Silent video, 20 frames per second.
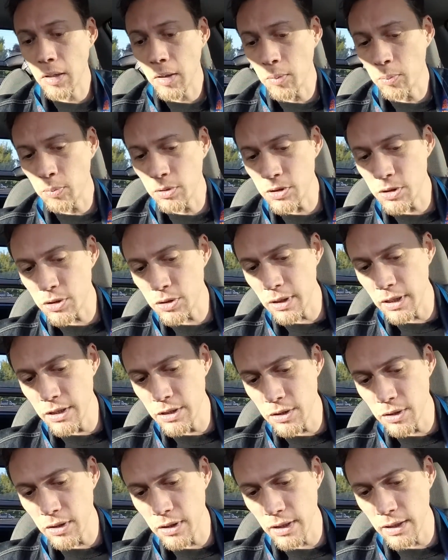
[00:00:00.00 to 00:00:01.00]
but
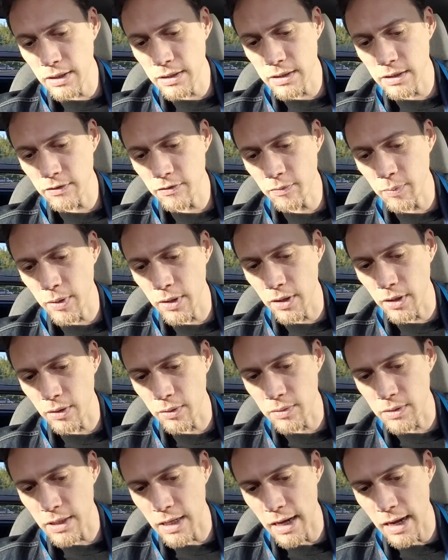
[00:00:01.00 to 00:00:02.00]
stranger things have been
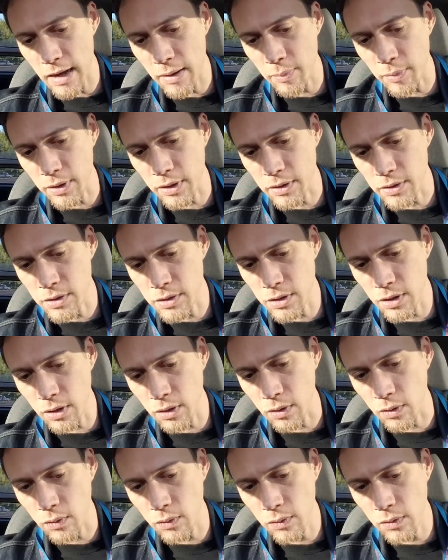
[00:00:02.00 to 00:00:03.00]
known to happen.
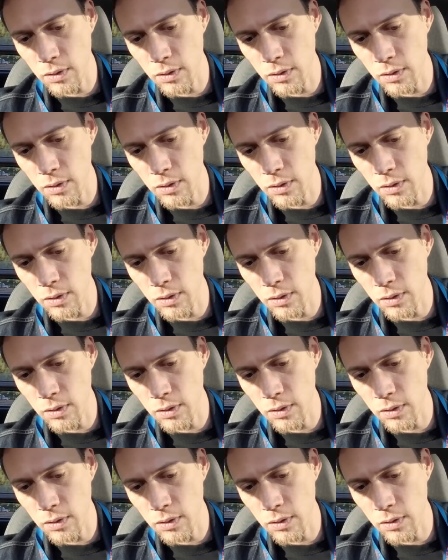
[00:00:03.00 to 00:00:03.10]
So,